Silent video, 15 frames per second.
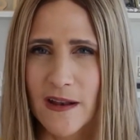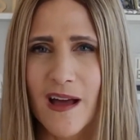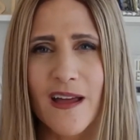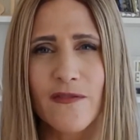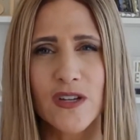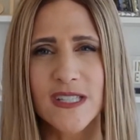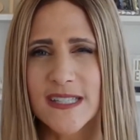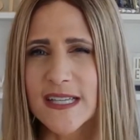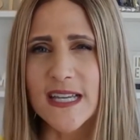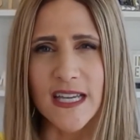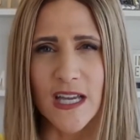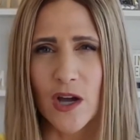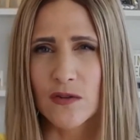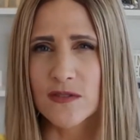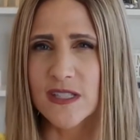Not every
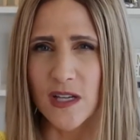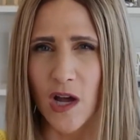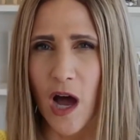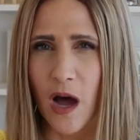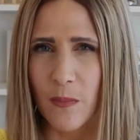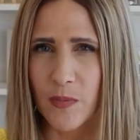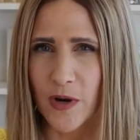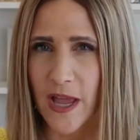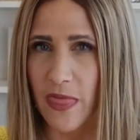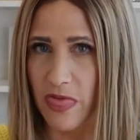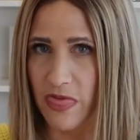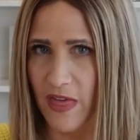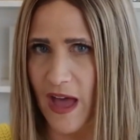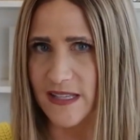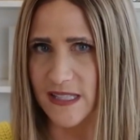CEO is going to operate
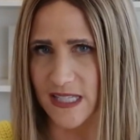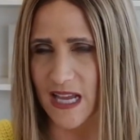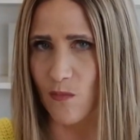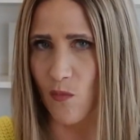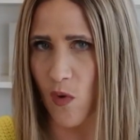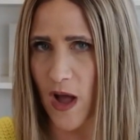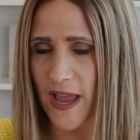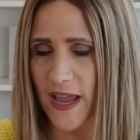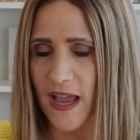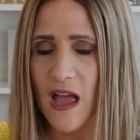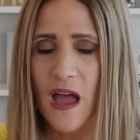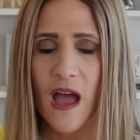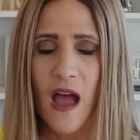that same way.